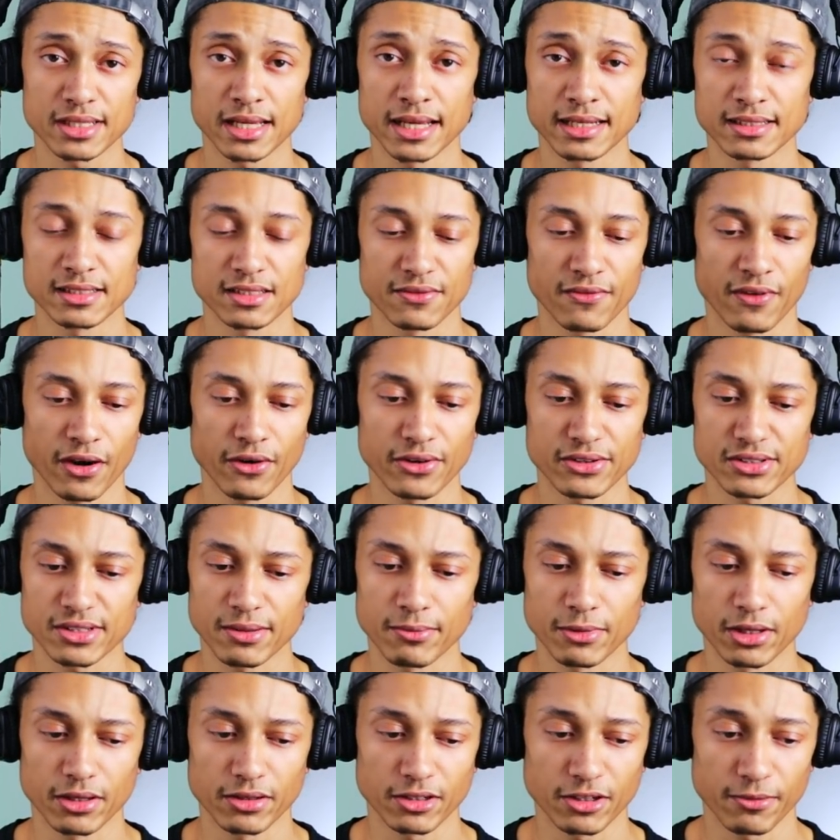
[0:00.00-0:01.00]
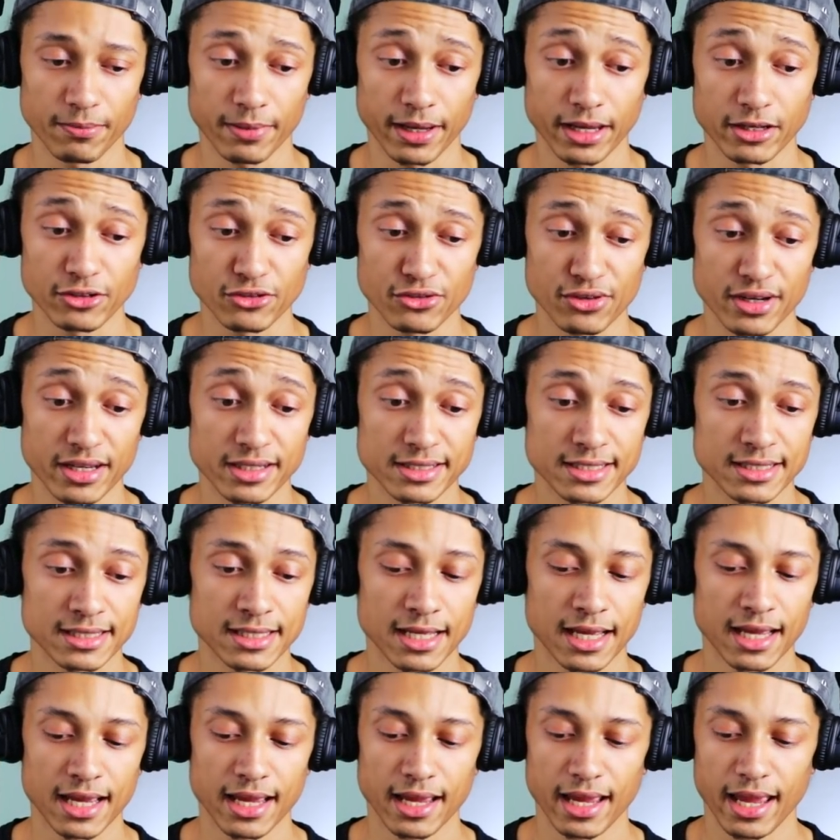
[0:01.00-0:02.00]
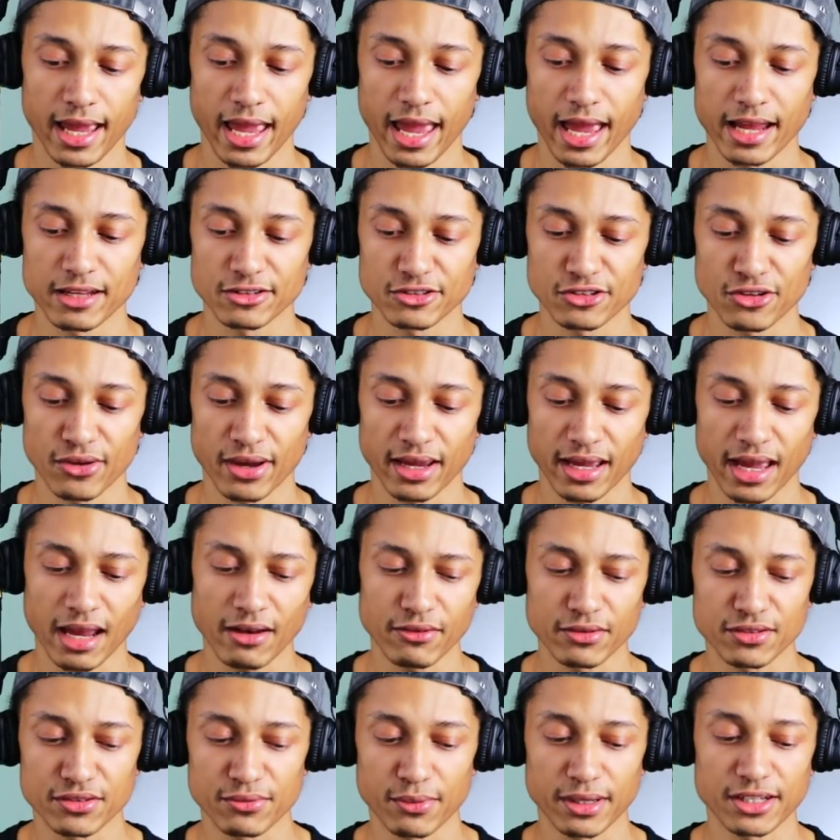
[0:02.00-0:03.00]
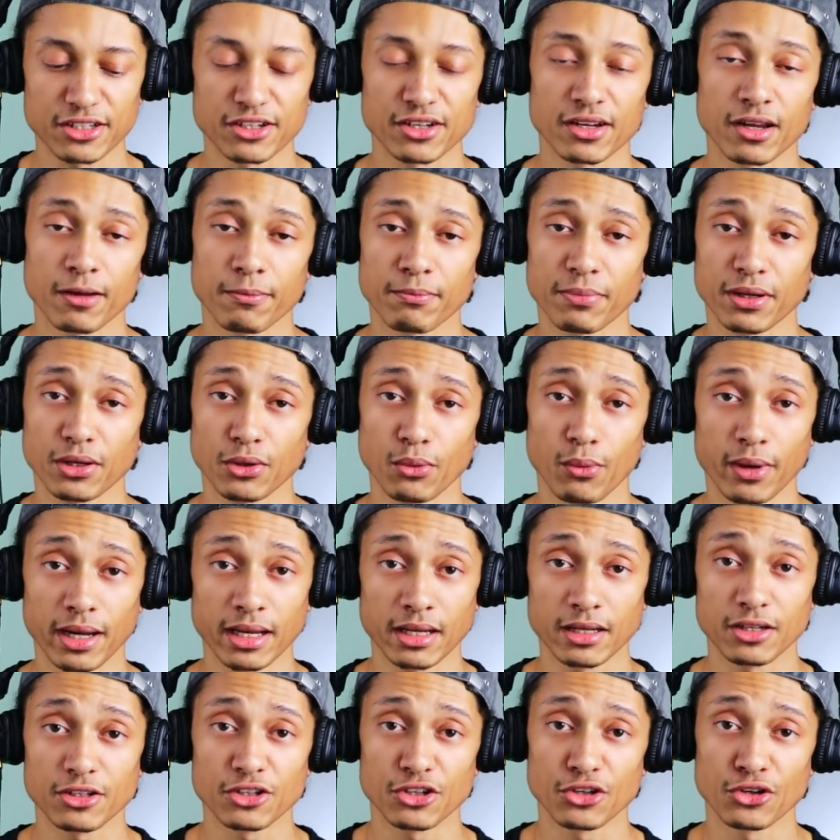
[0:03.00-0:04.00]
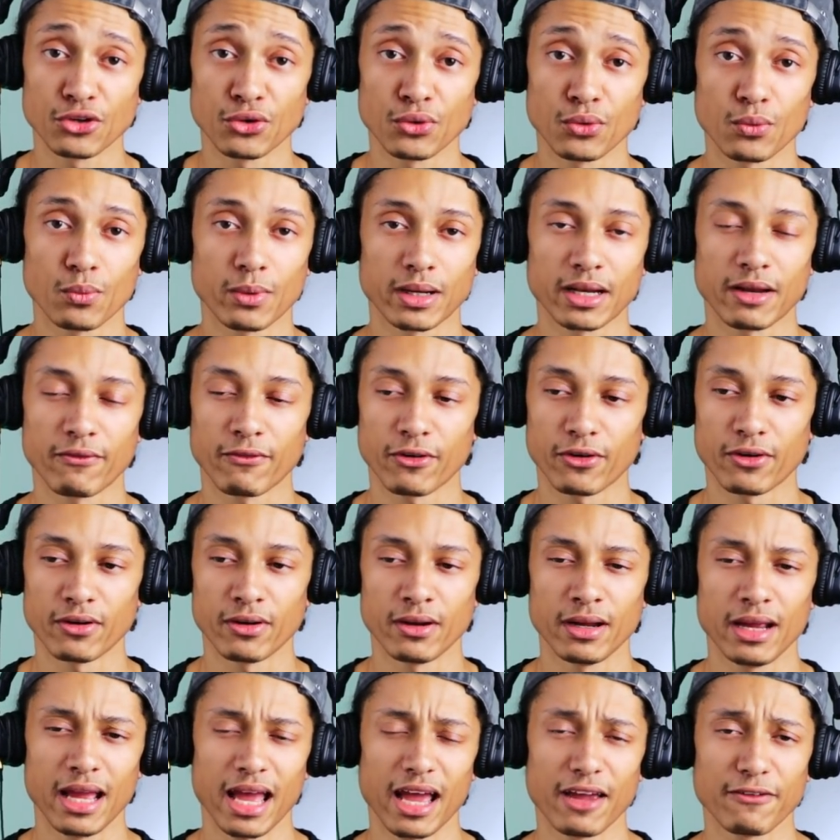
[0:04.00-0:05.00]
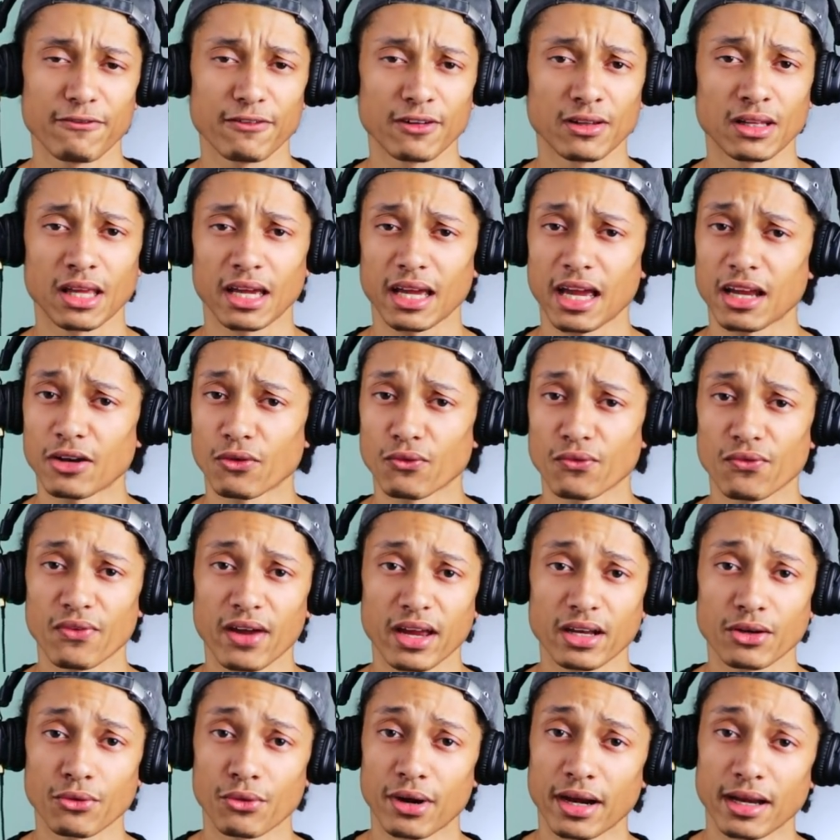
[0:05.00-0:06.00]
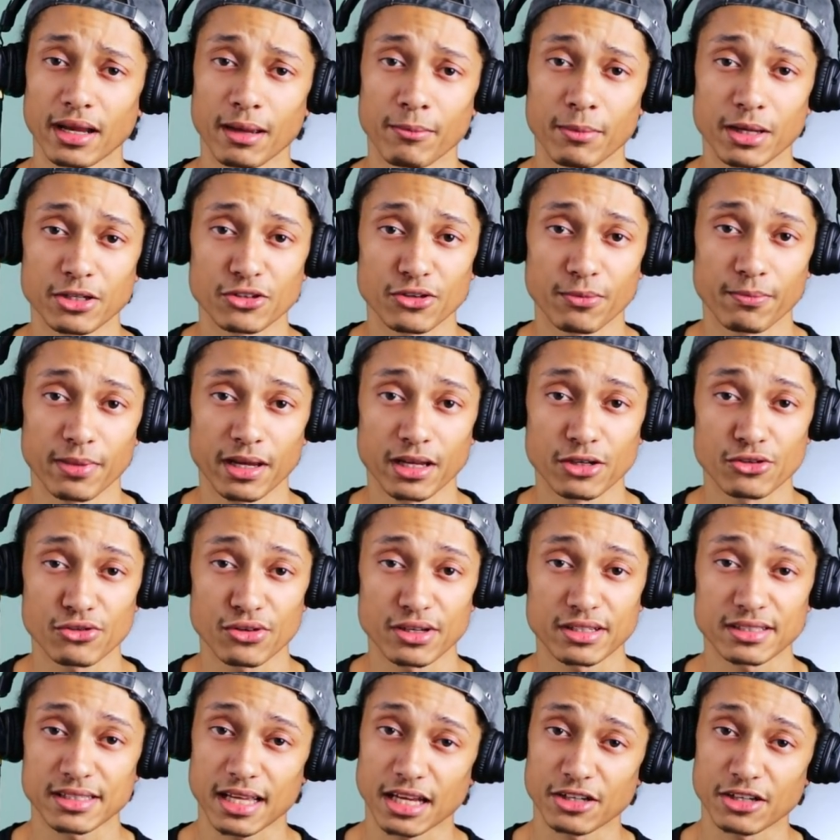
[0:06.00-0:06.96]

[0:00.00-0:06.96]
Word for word: It's very similar to Pinterest and so I kind of switch it up between the two whenever I feel like I don't find the right image on Pinterest.